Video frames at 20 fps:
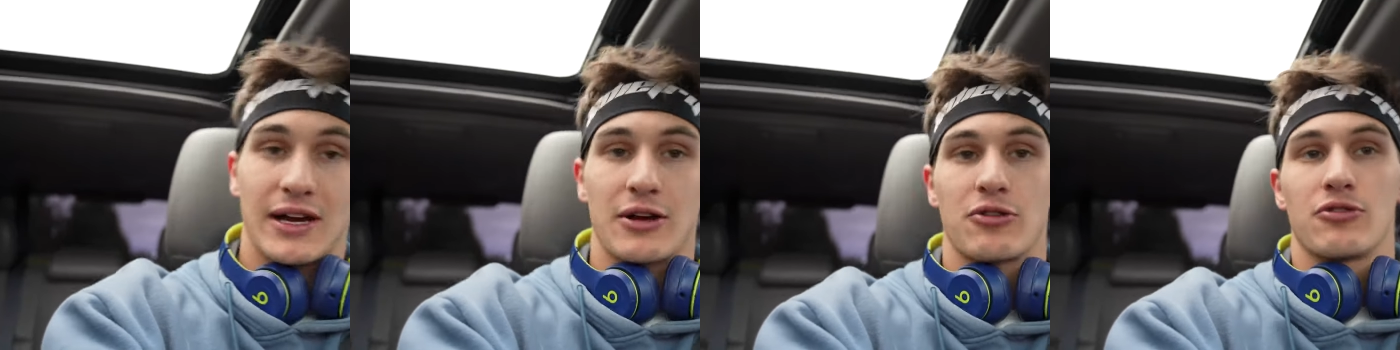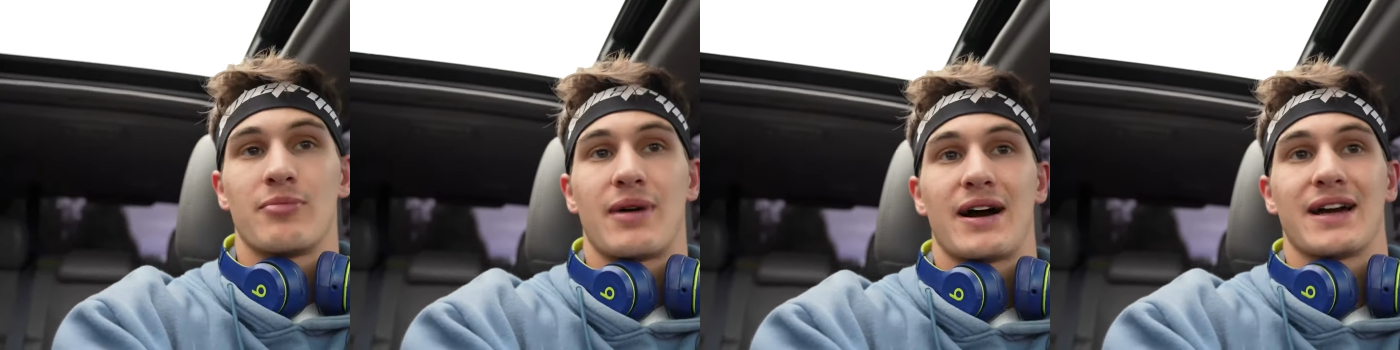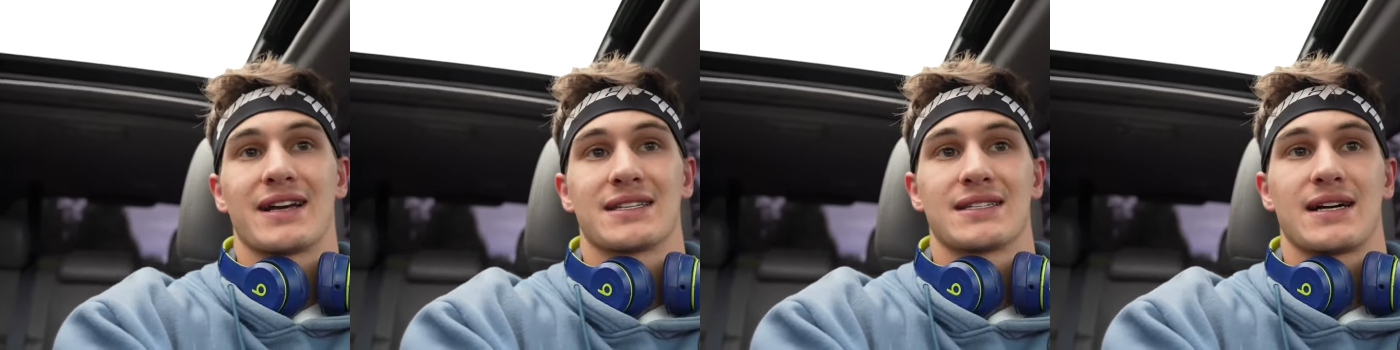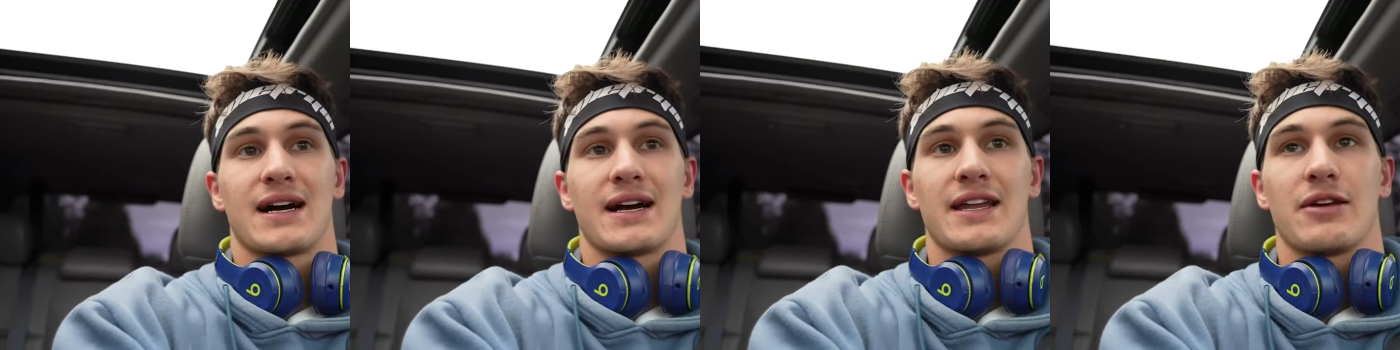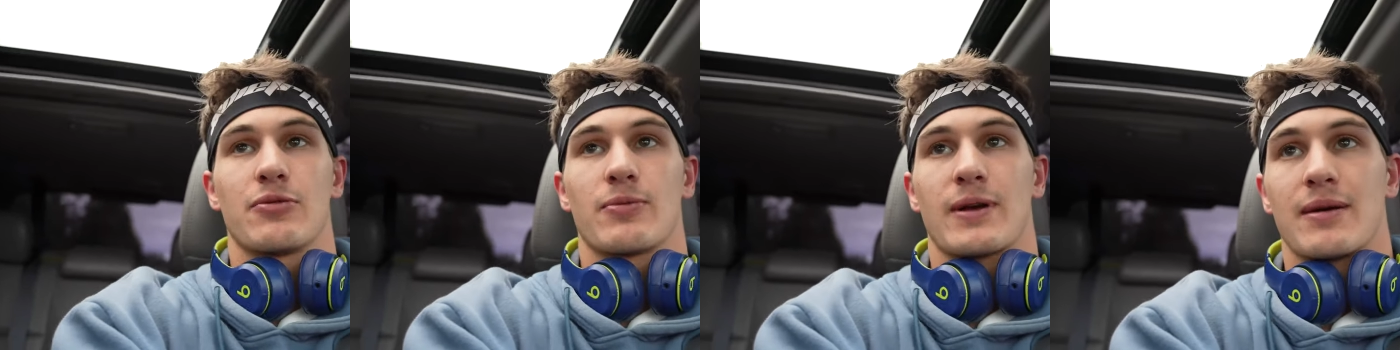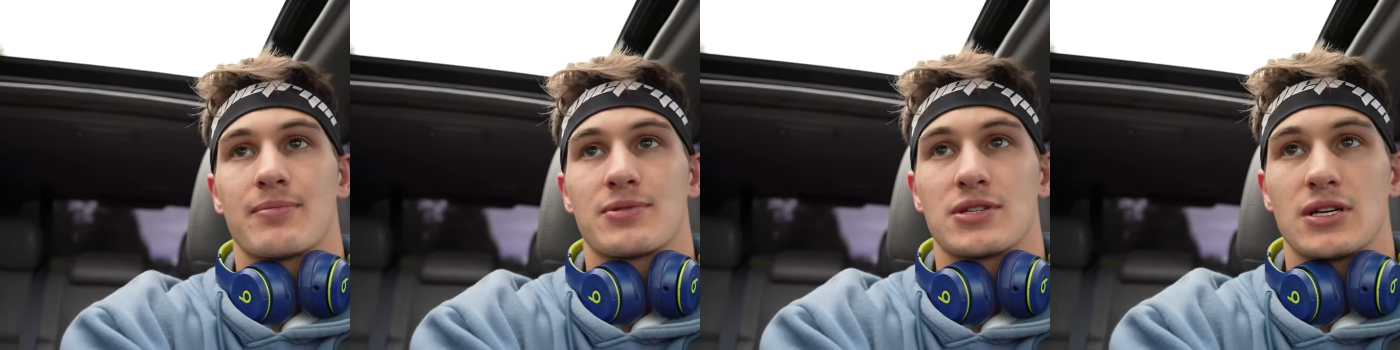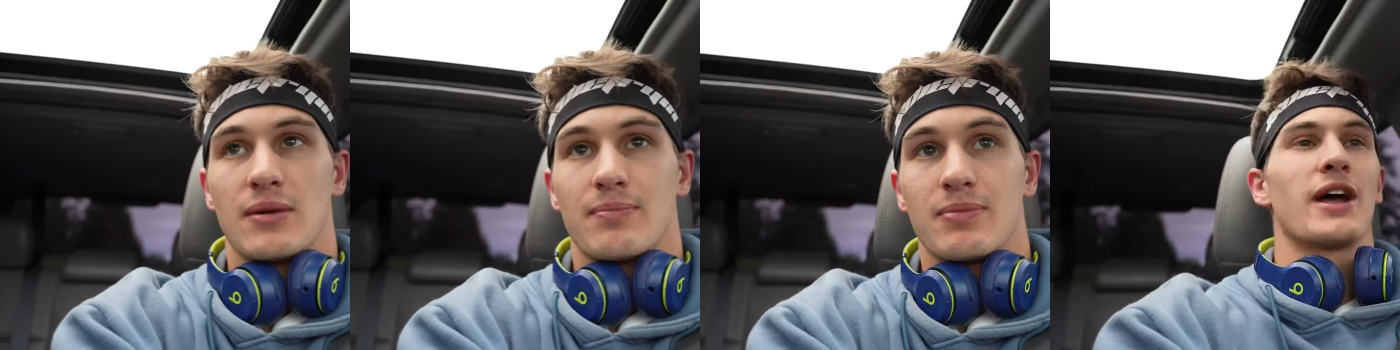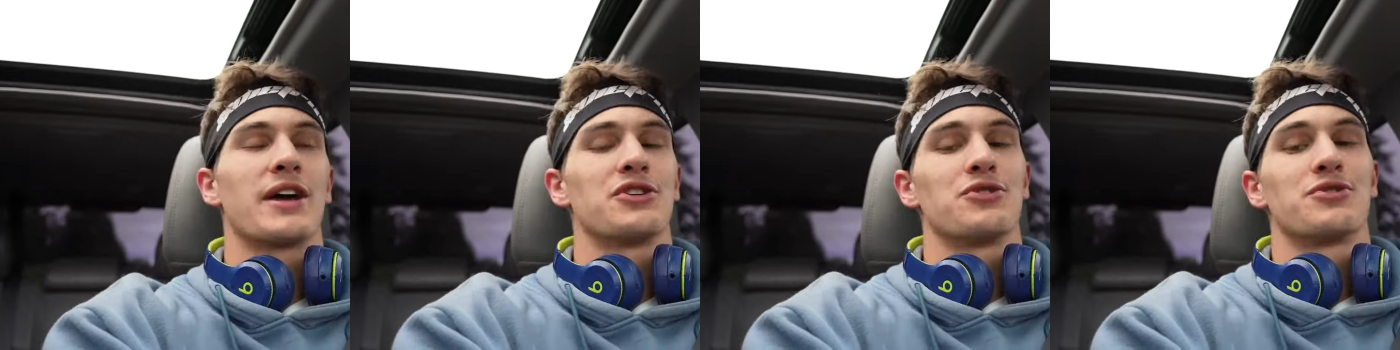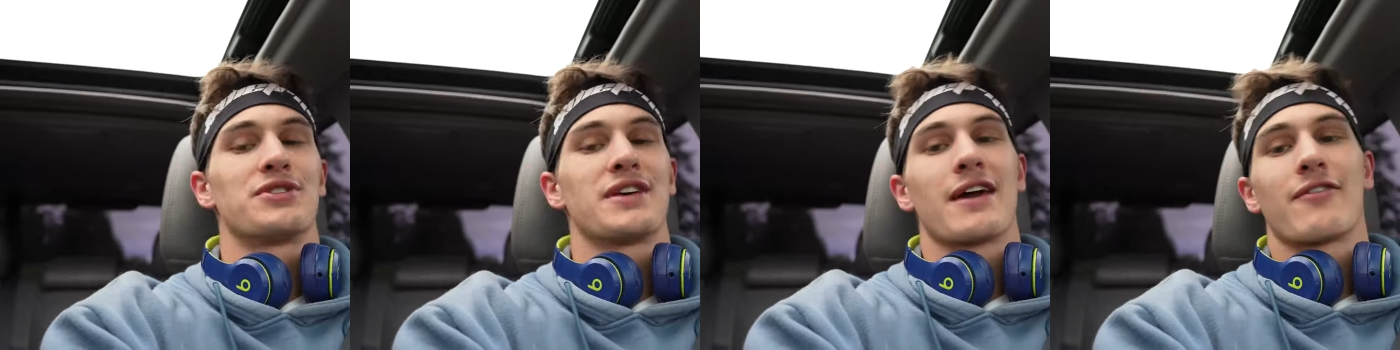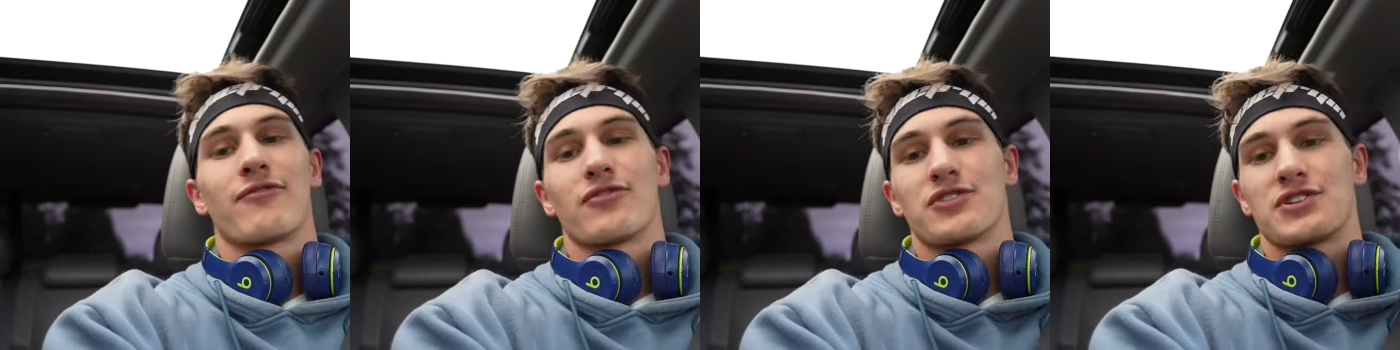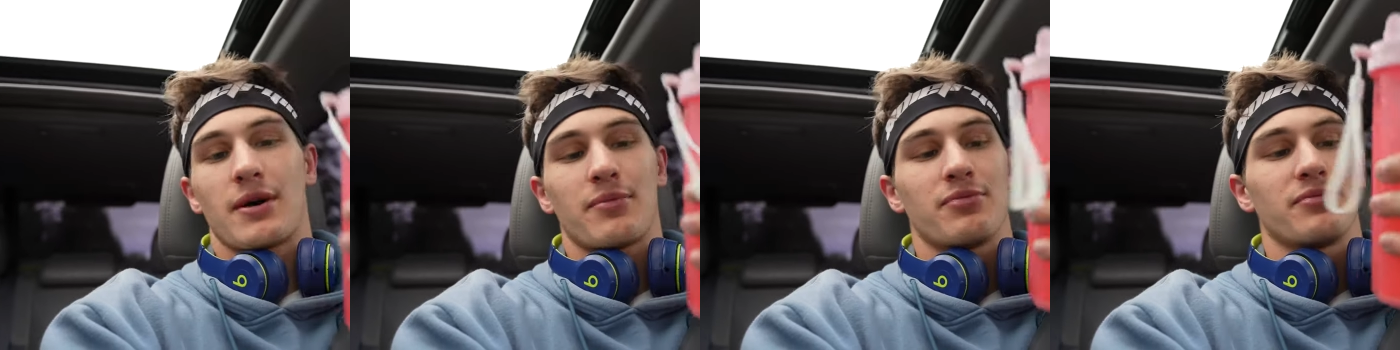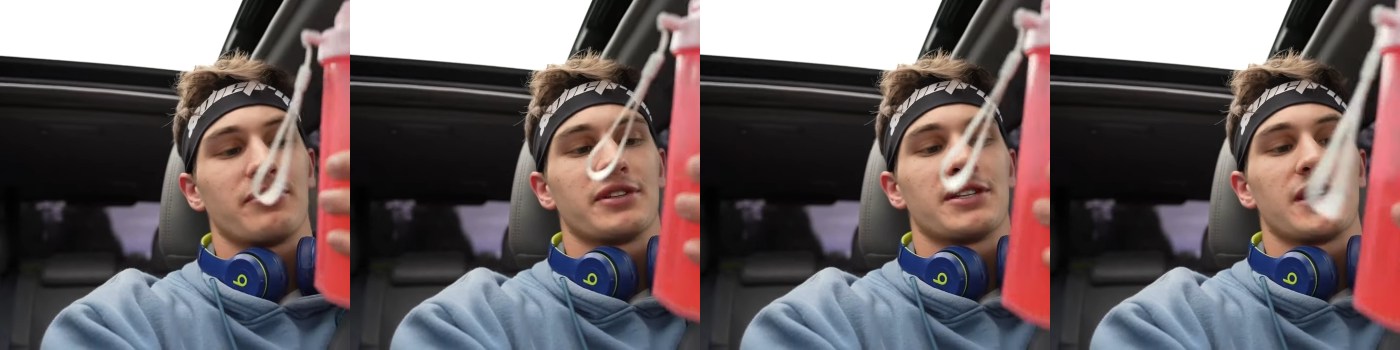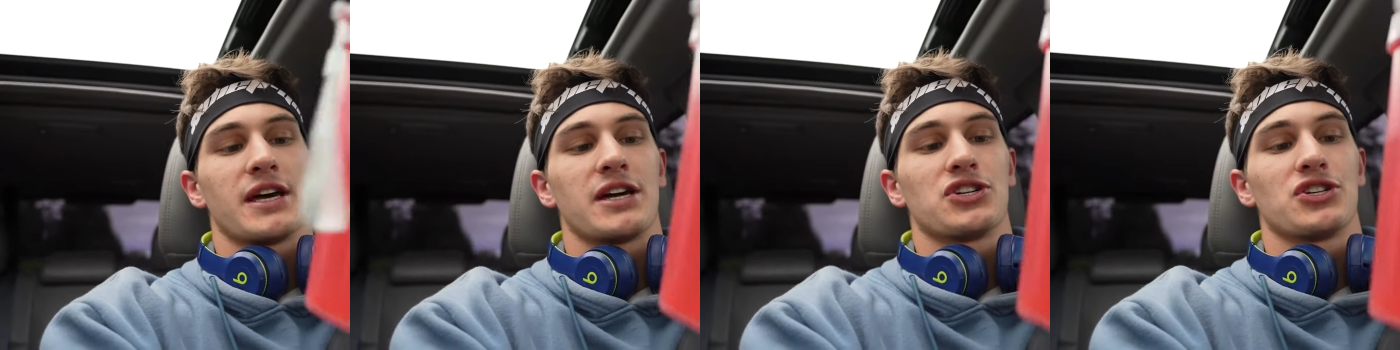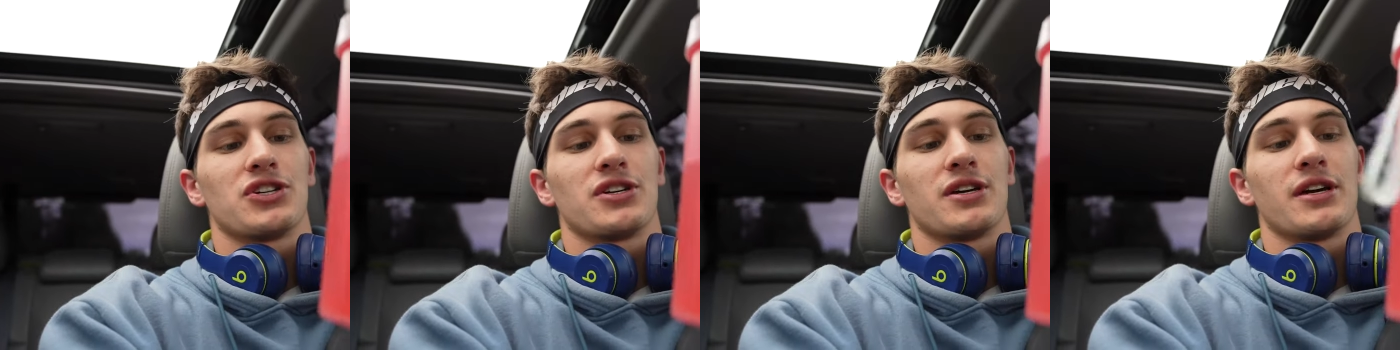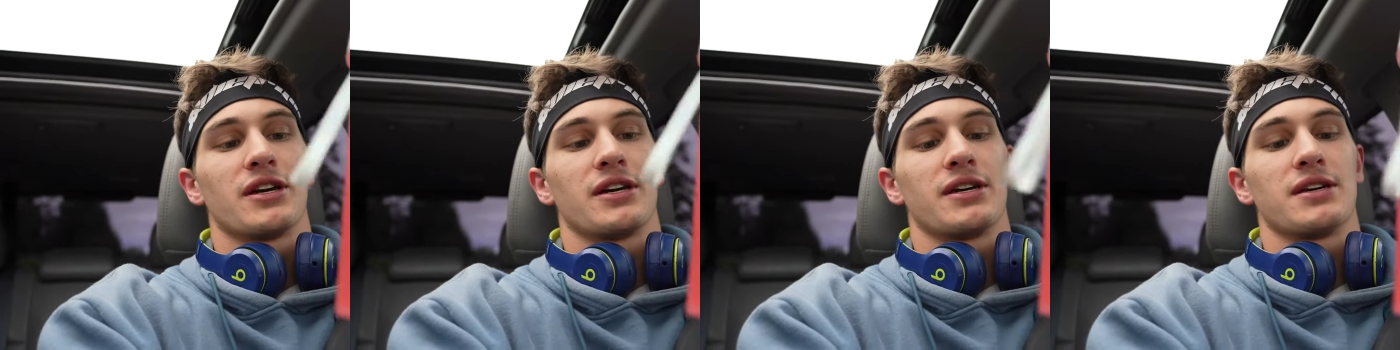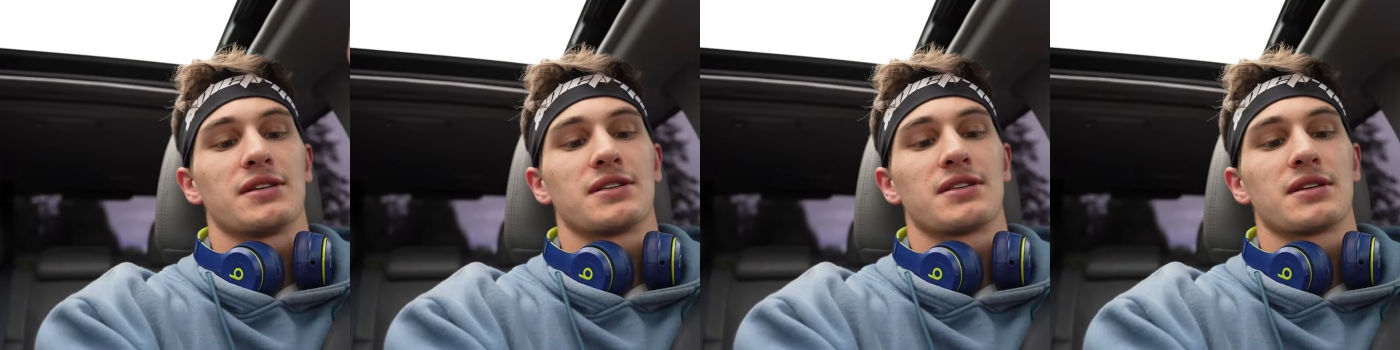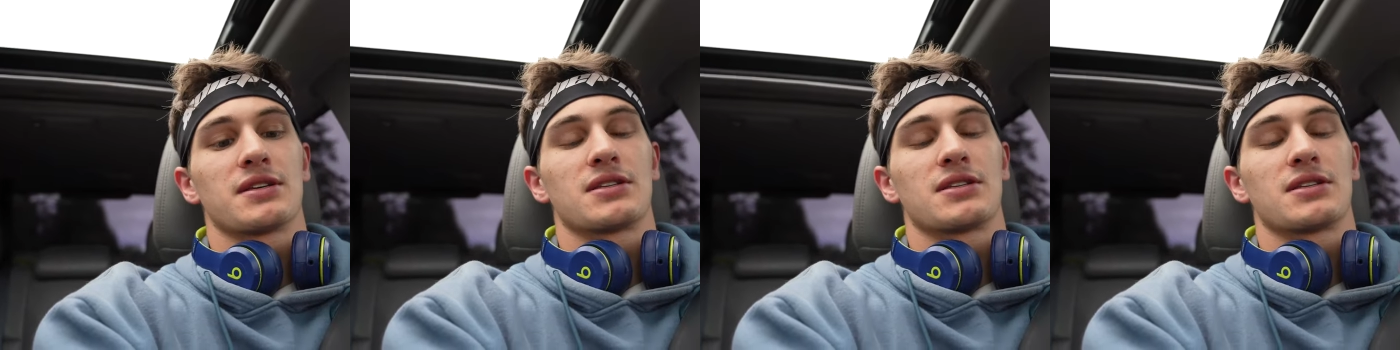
like when my anxiety ramps up. What I do take for supplementation is